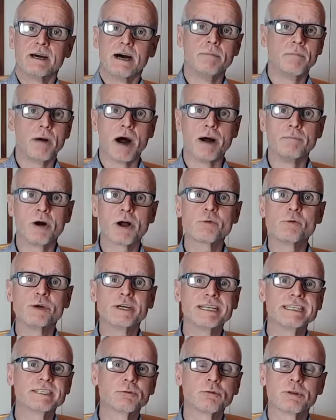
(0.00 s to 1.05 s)
And my
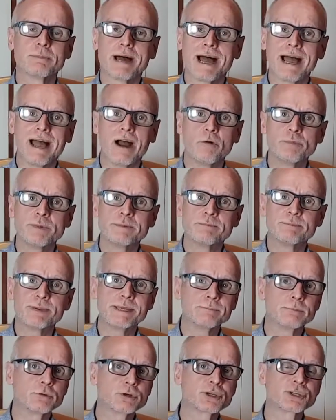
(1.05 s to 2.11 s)
work is all about helping
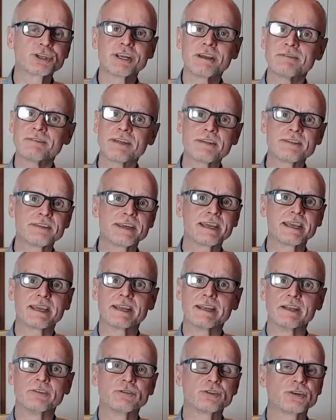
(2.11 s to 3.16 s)
people shift their
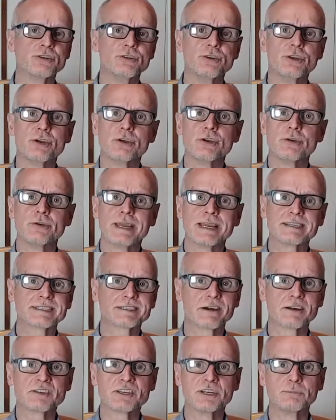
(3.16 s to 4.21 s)
thinking into new,
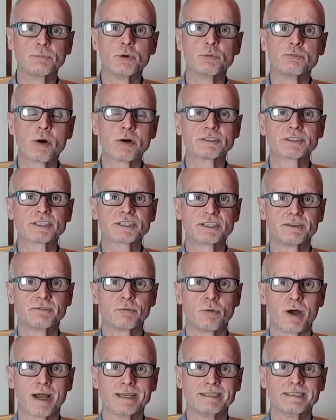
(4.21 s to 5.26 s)
exciting and more
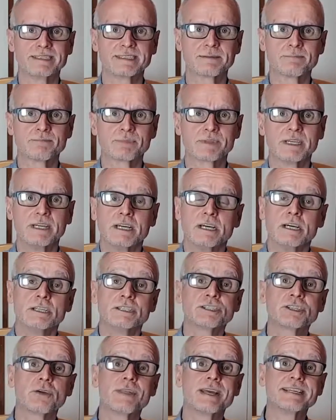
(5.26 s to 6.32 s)
positive ways,
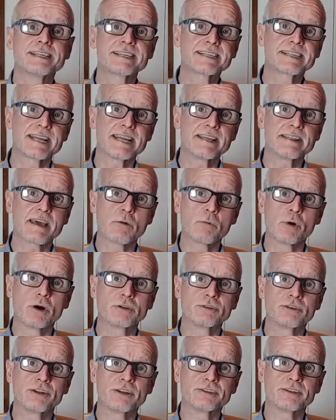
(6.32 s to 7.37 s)
so they see their
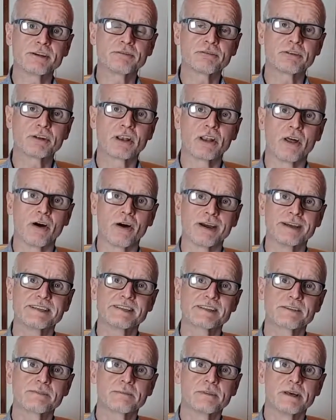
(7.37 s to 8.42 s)
world in a different
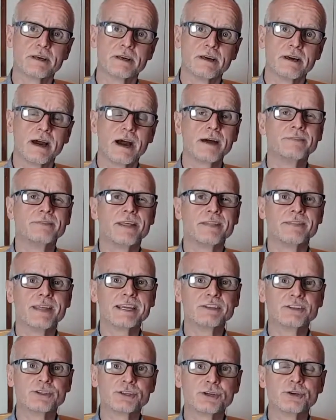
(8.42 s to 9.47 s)
light, and then
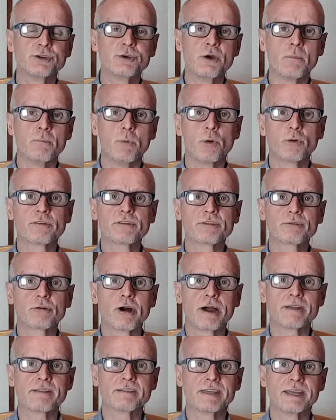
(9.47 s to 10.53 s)
they do more of the
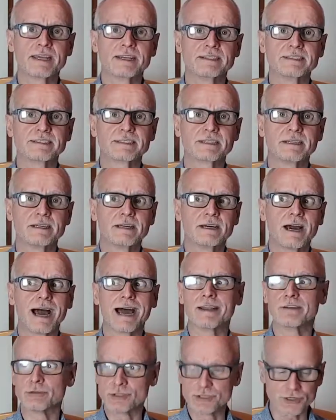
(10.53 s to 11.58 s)
right things
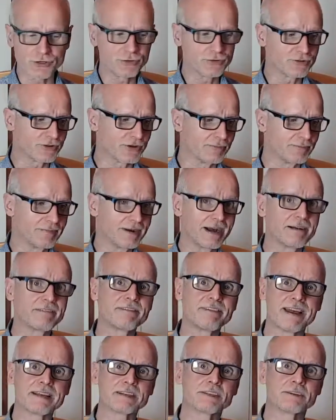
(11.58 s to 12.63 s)
and do them
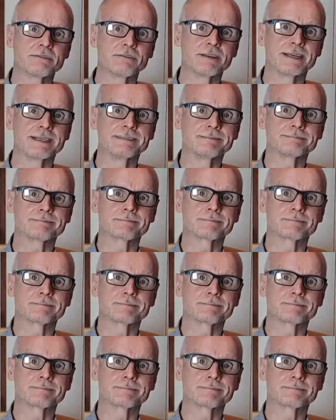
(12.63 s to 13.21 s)
effectively.